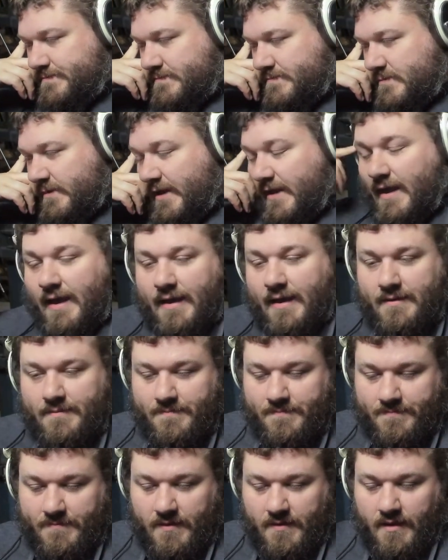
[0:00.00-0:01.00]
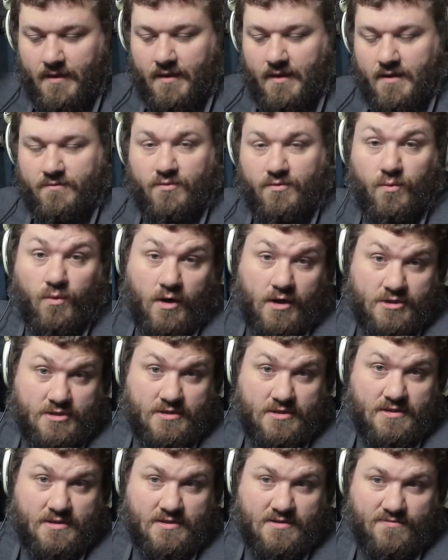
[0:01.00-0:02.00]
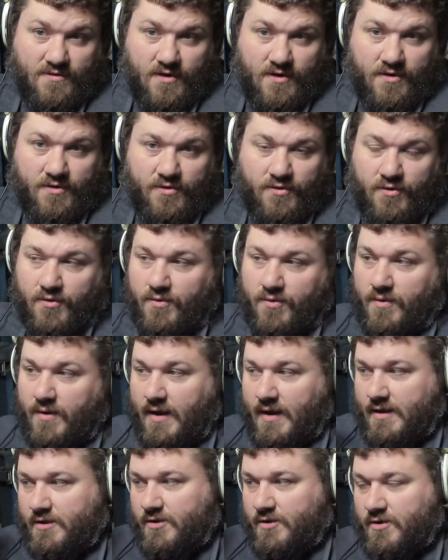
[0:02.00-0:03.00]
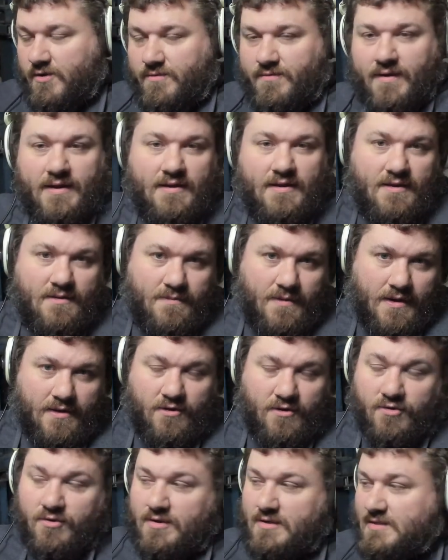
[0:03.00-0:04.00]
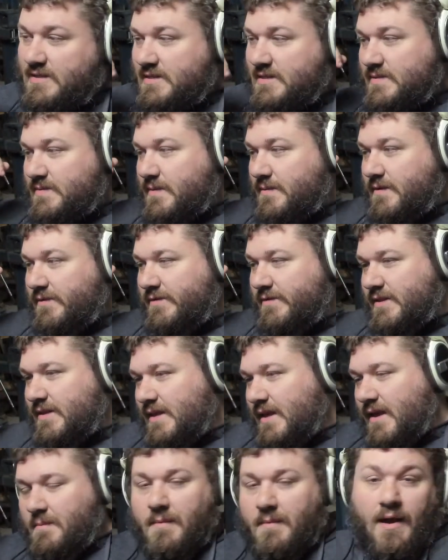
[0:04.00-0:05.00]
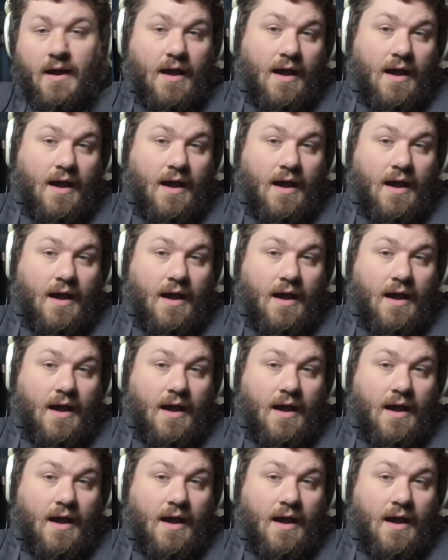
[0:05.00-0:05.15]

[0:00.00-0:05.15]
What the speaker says: Again, you watched it this far through and you're offended by the criticism I'm giving the game.